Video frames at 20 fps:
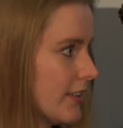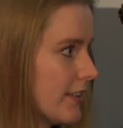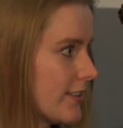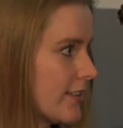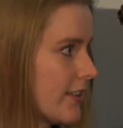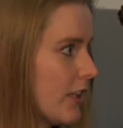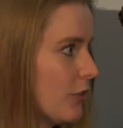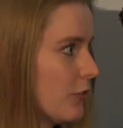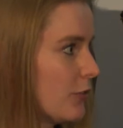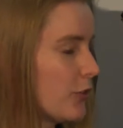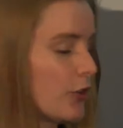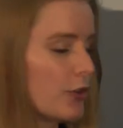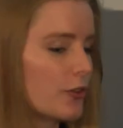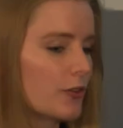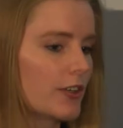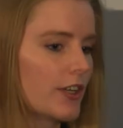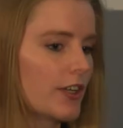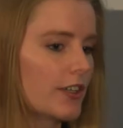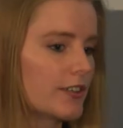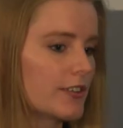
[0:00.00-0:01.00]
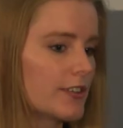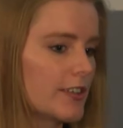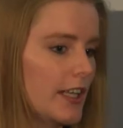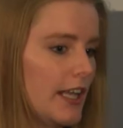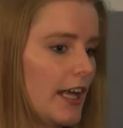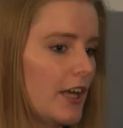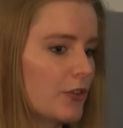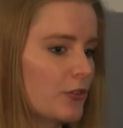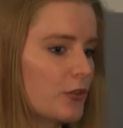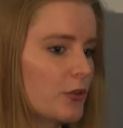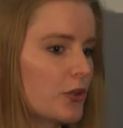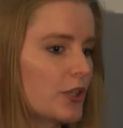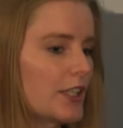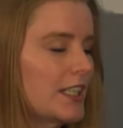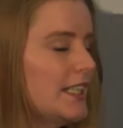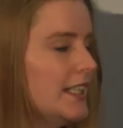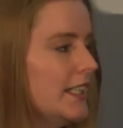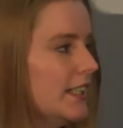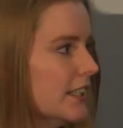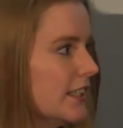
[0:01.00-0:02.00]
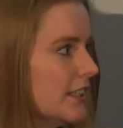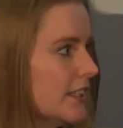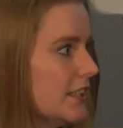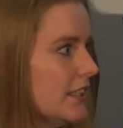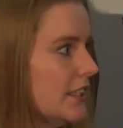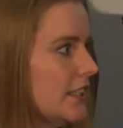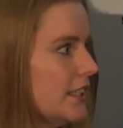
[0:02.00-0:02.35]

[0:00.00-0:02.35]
itself, so it allows for a cleaner,